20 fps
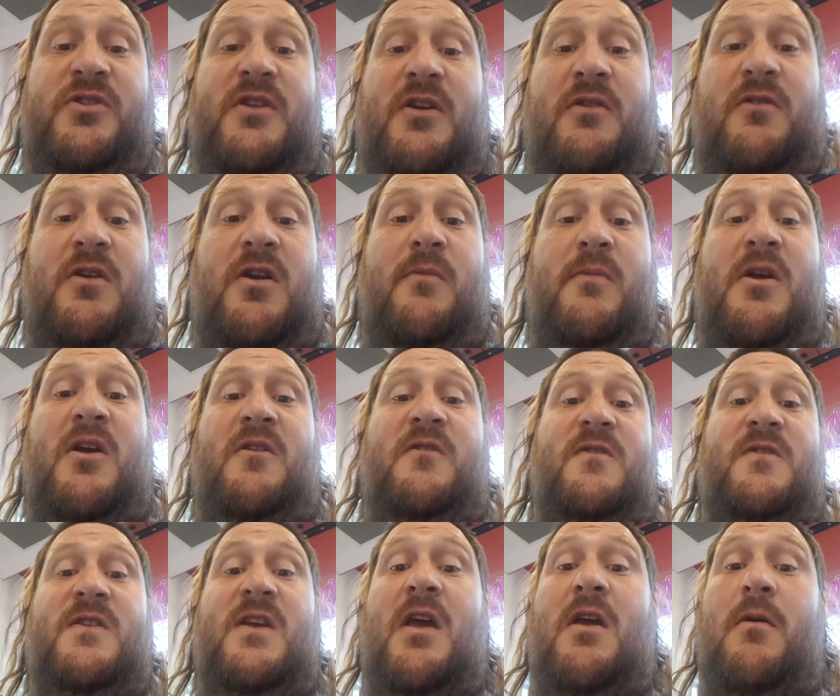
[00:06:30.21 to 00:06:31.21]
They'll come out and
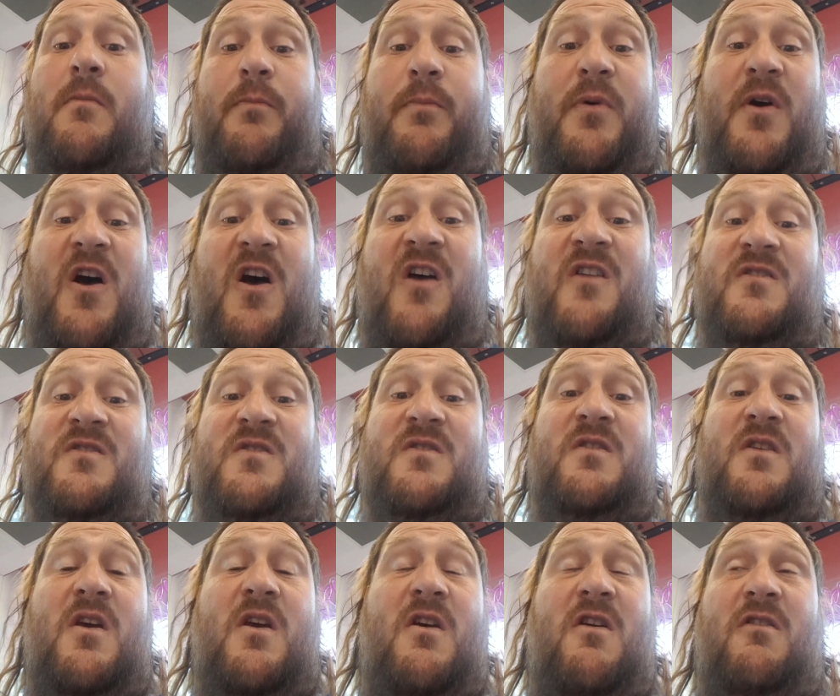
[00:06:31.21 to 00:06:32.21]
say it, but
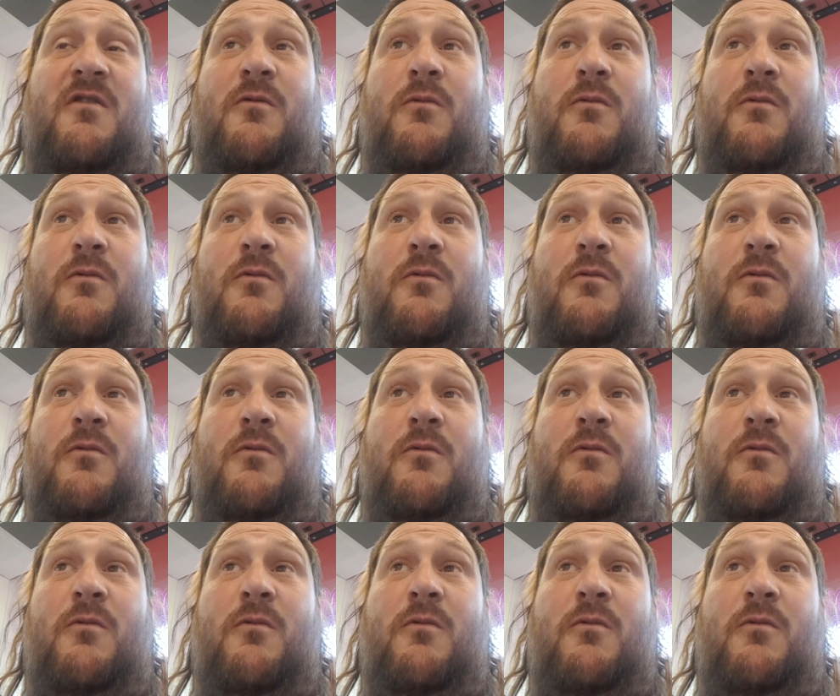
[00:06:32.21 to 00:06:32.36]
they are